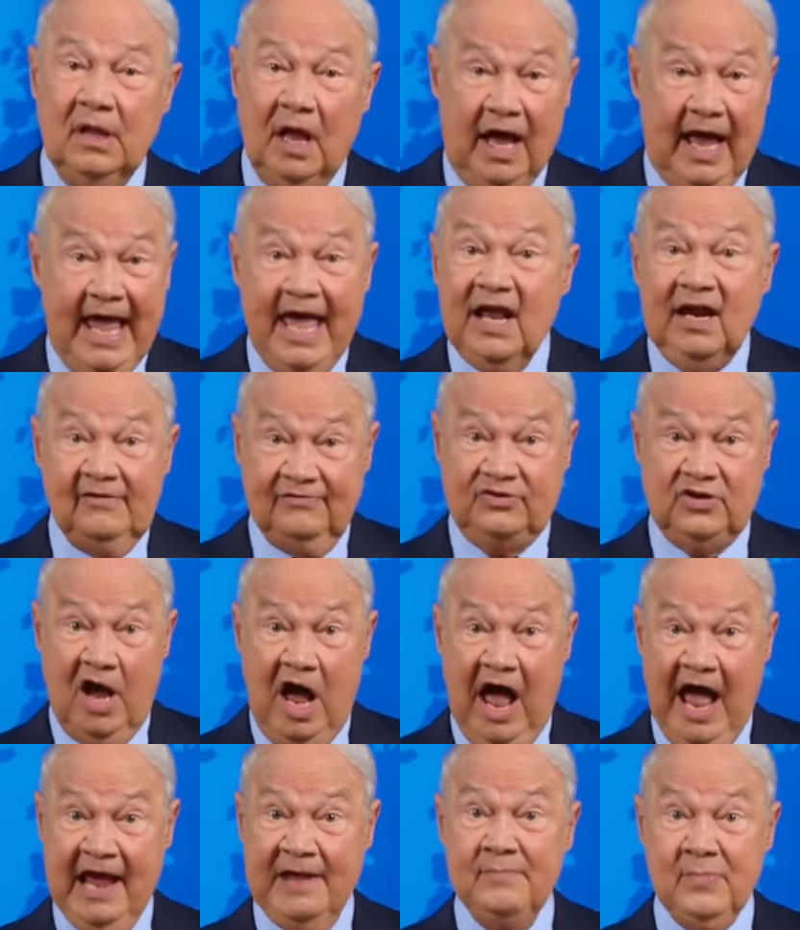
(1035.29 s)
Ahead of
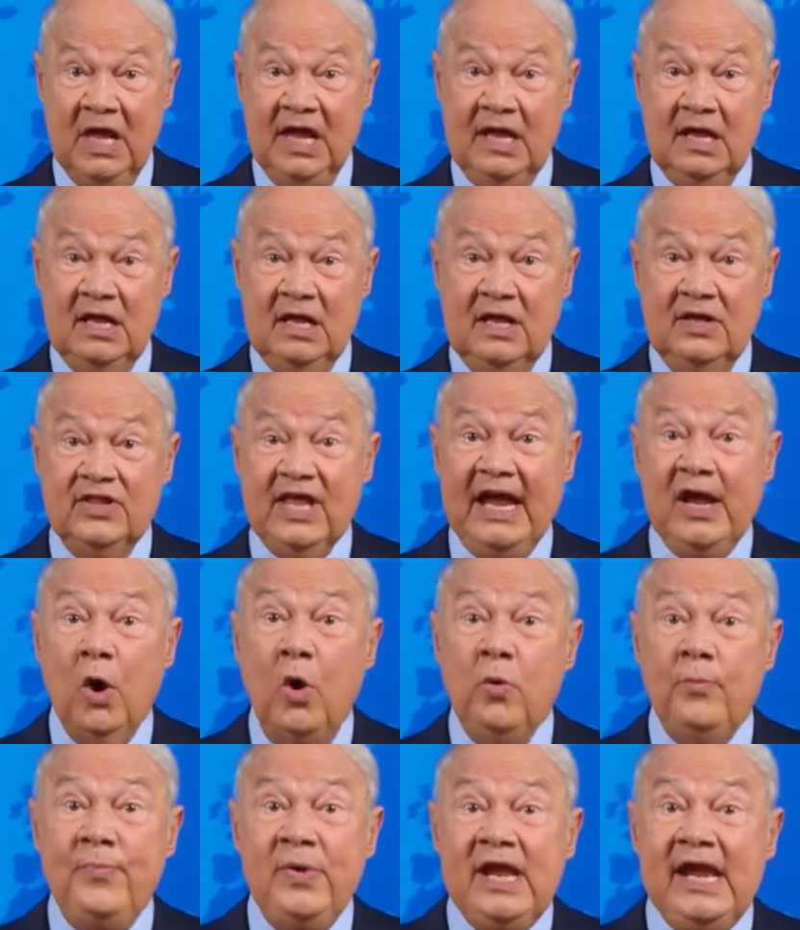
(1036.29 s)
time, they
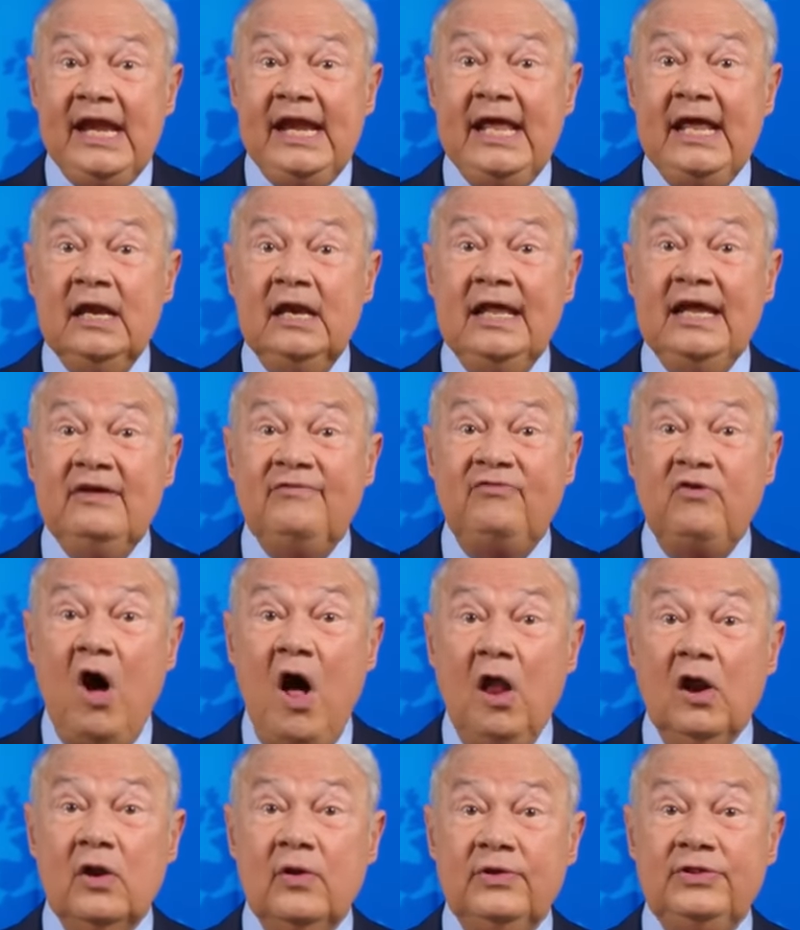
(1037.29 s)
obediently
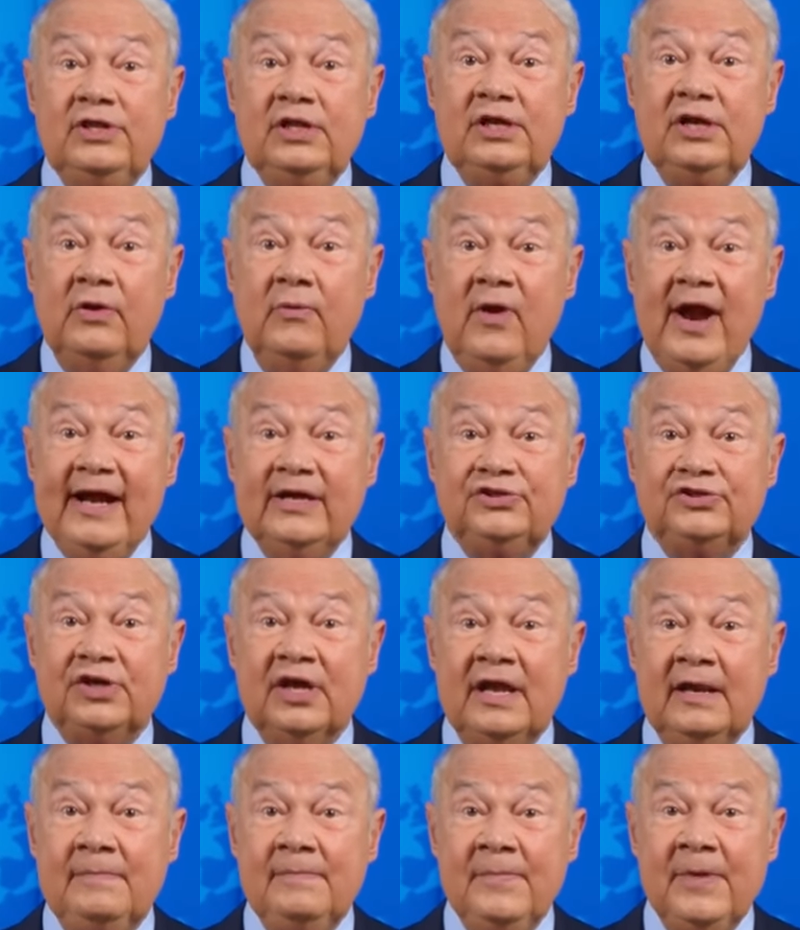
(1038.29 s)
followed the
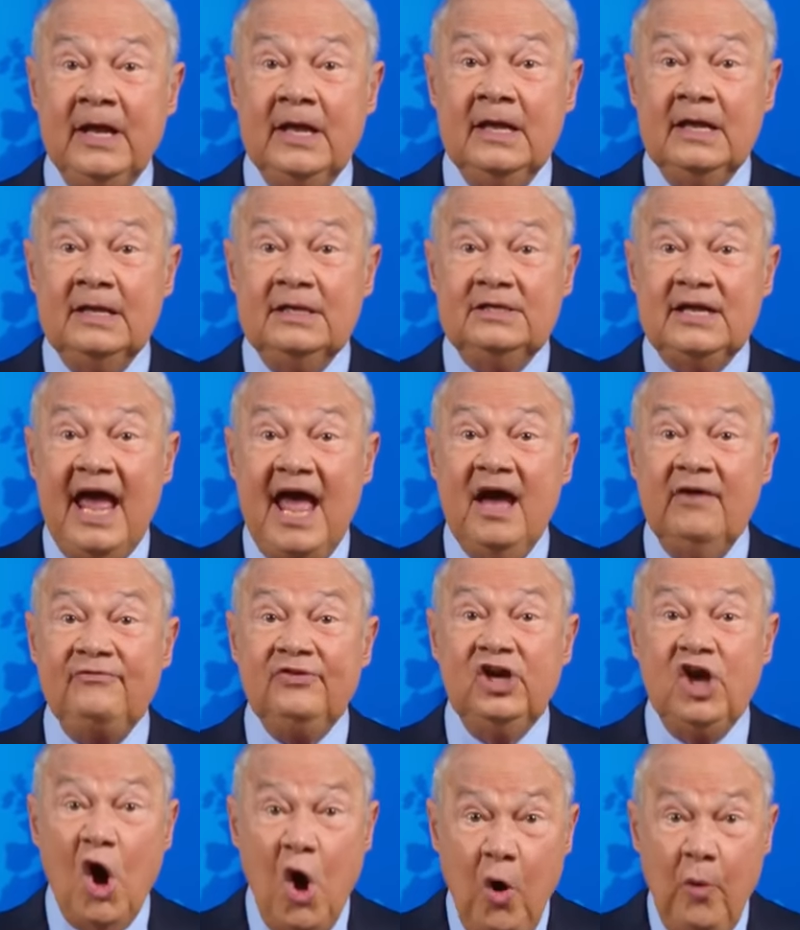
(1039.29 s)
direction to
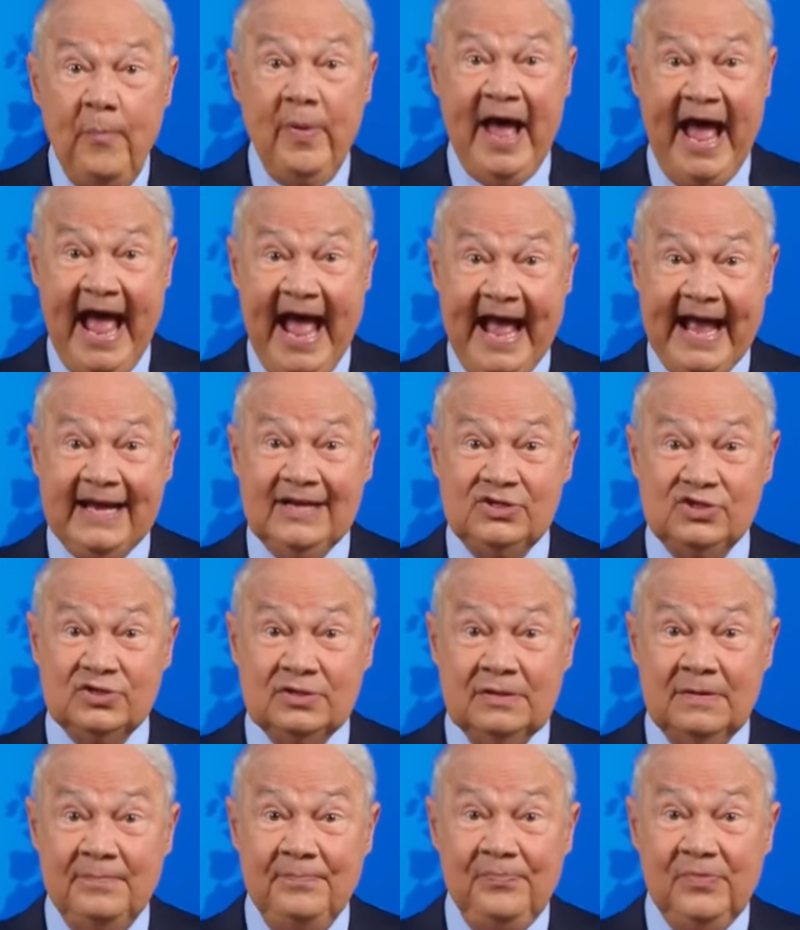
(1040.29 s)
have go
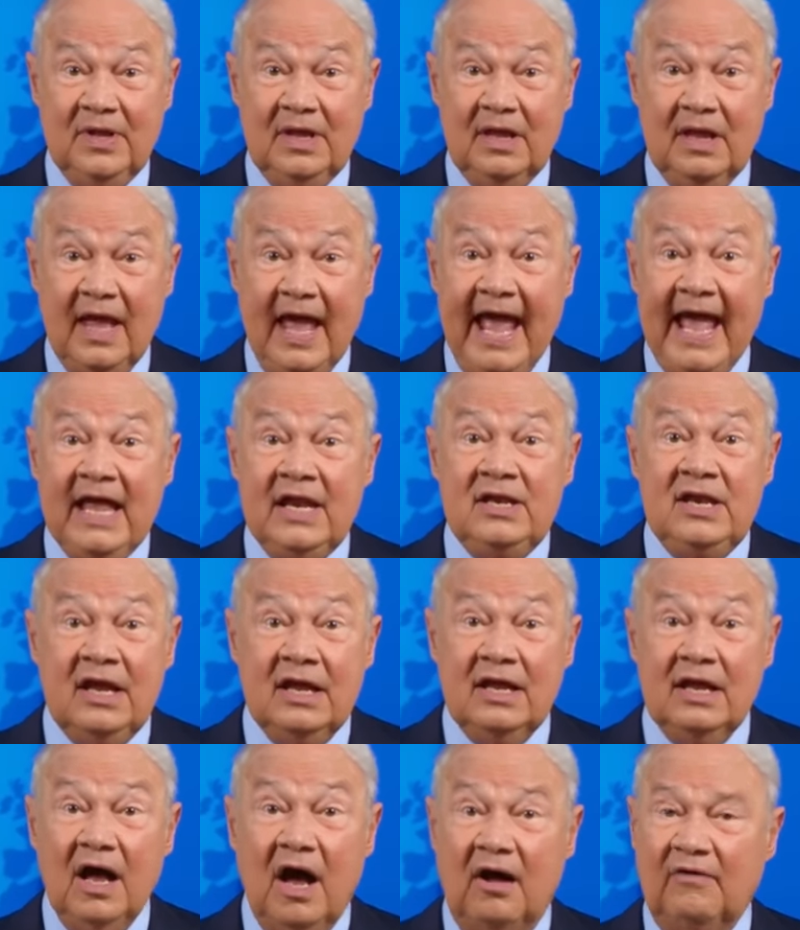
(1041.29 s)
bags
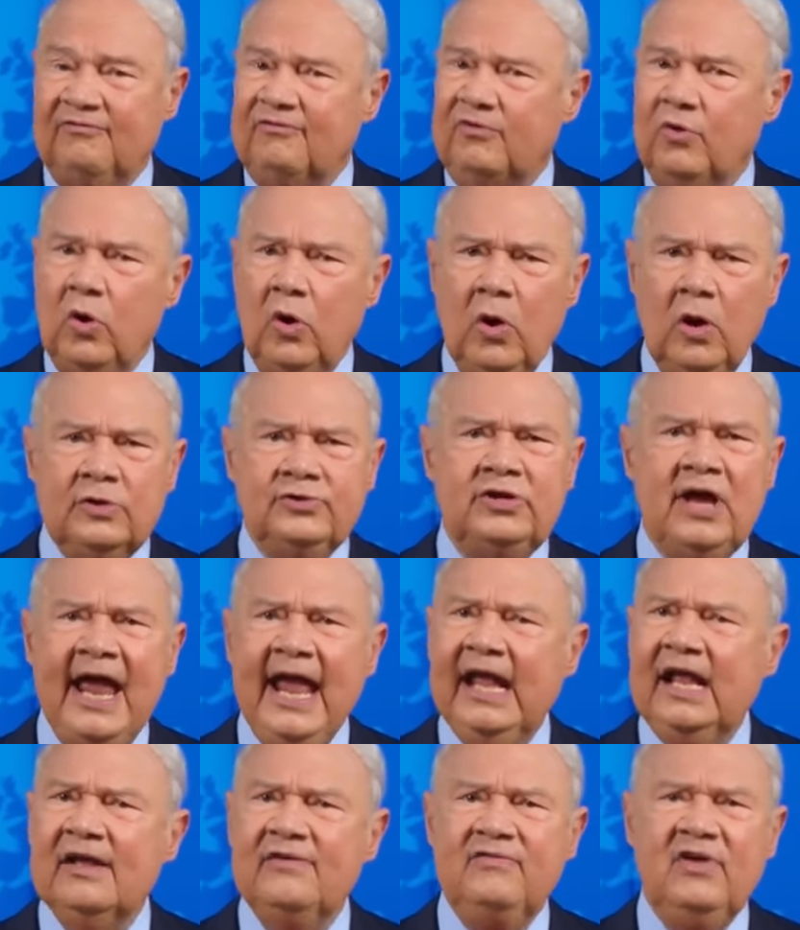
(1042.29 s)
and a full
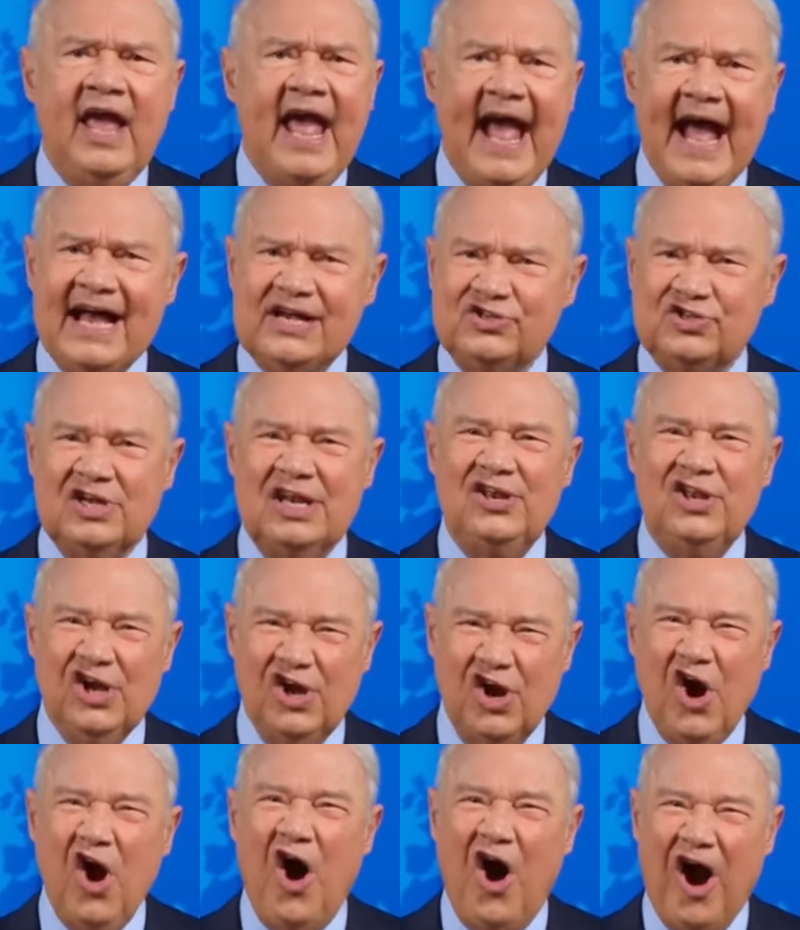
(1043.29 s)
tank of gas in the
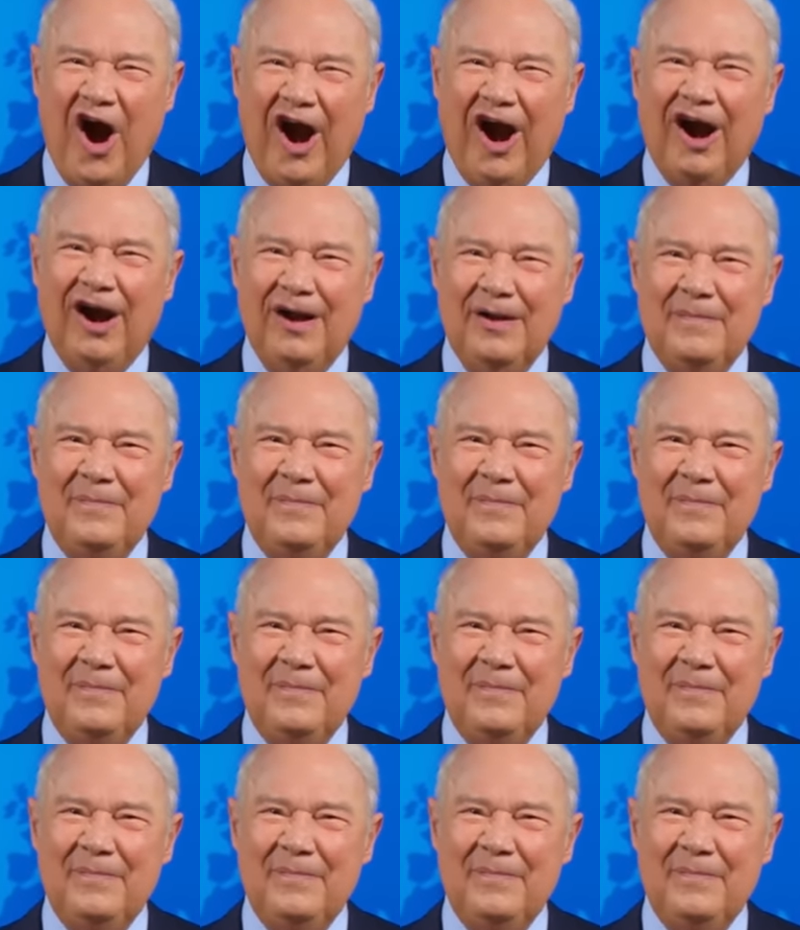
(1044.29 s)
car.